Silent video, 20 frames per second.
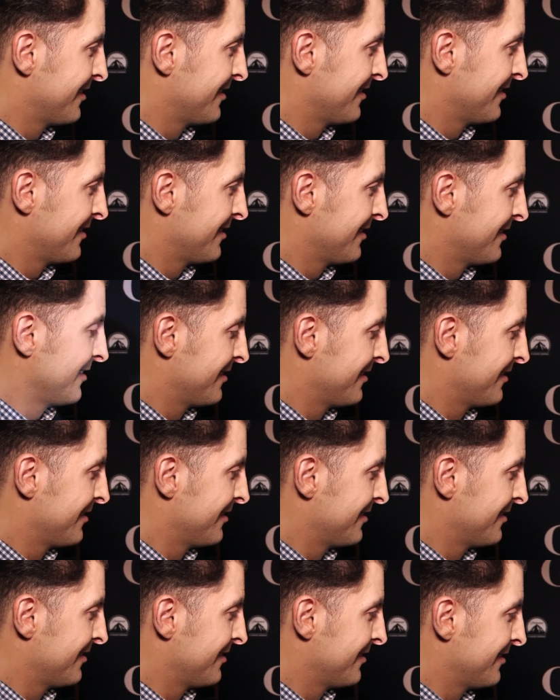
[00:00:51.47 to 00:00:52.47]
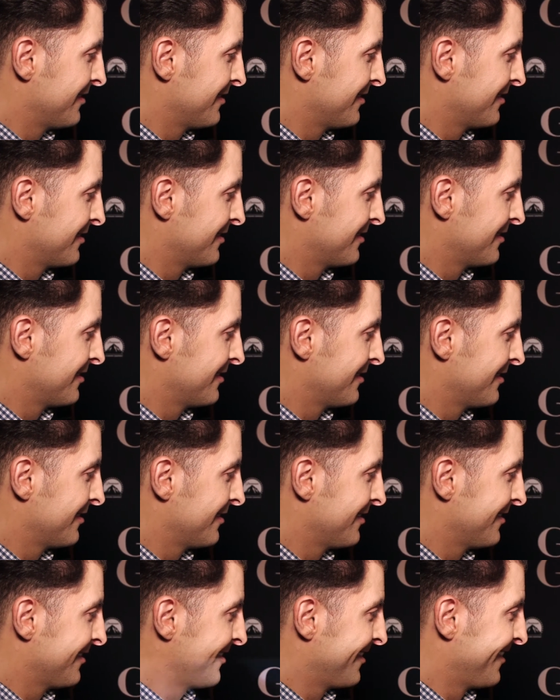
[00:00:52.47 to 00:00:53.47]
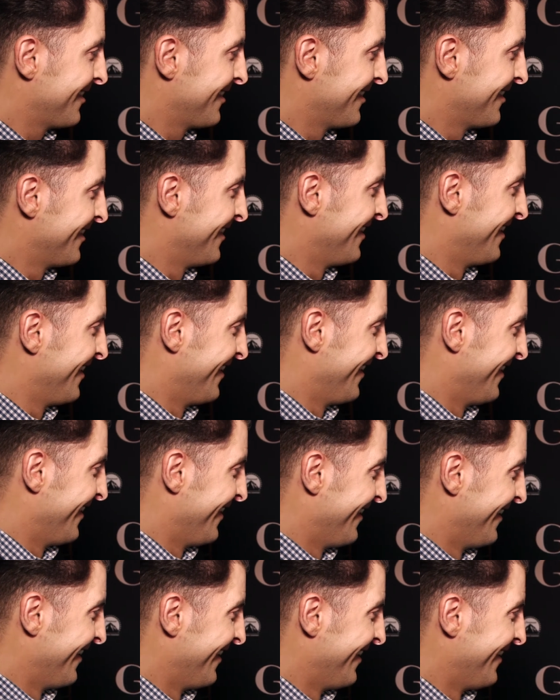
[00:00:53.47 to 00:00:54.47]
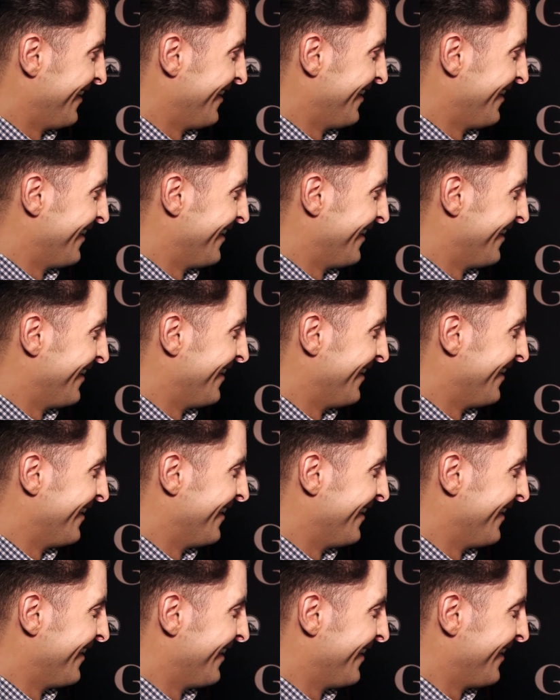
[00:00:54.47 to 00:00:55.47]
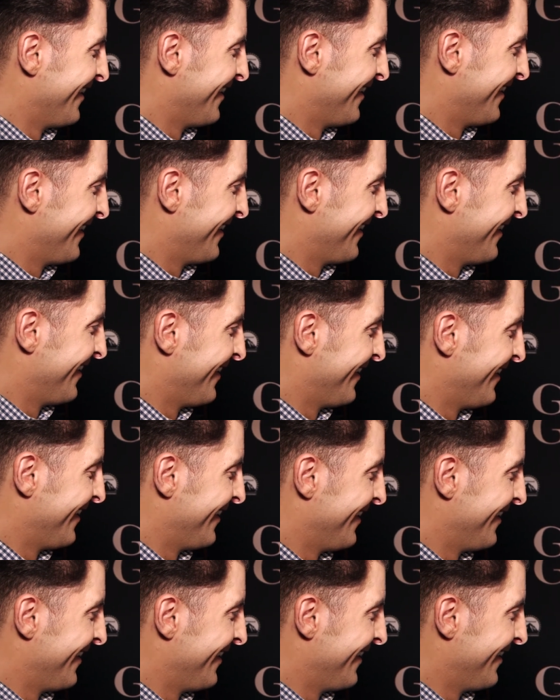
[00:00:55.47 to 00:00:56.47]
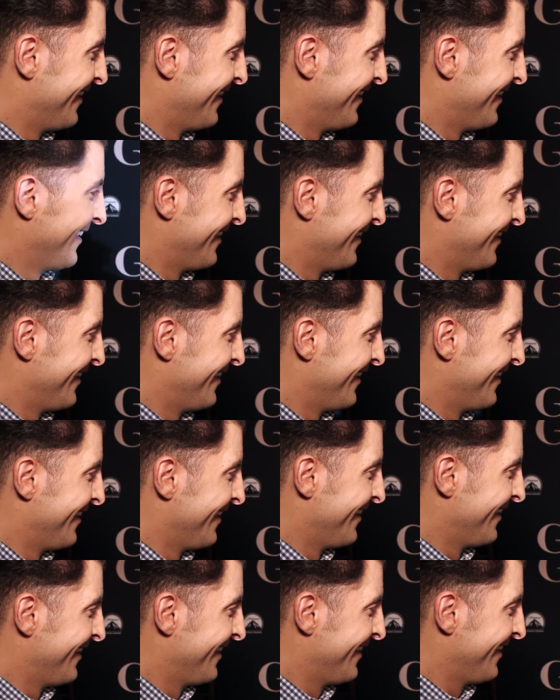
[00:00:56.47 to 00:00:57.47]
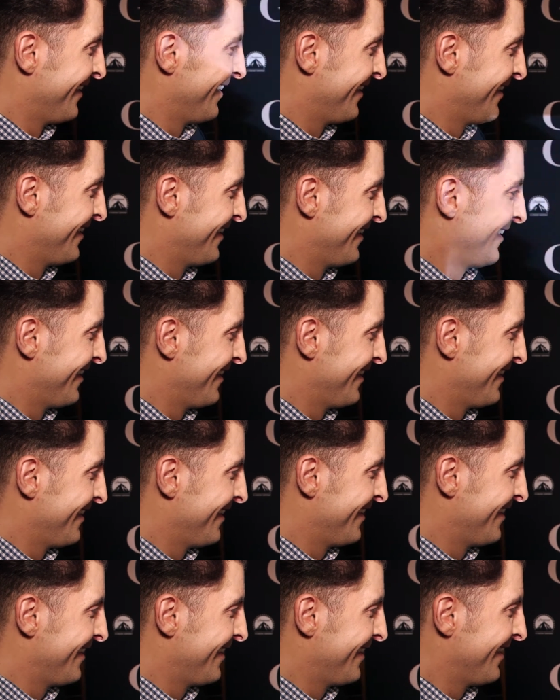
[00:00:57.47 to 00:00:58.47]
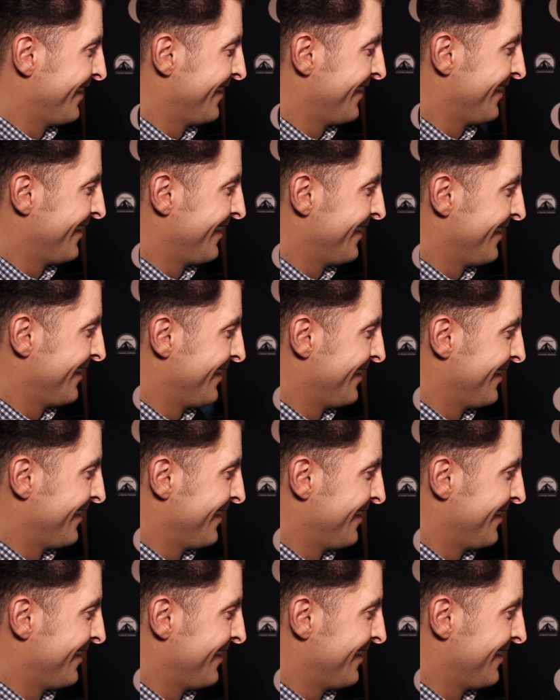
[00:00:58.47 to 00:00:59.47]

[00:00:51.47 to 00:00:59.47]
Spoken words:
(silent)